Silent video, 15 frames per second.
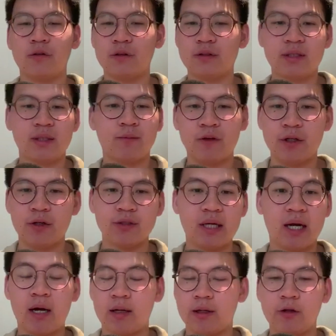Some videos
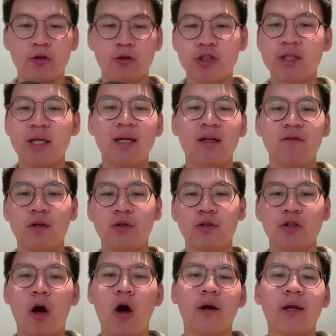are just interviews
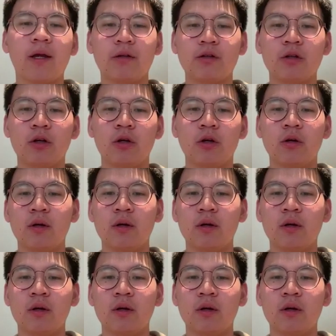talking to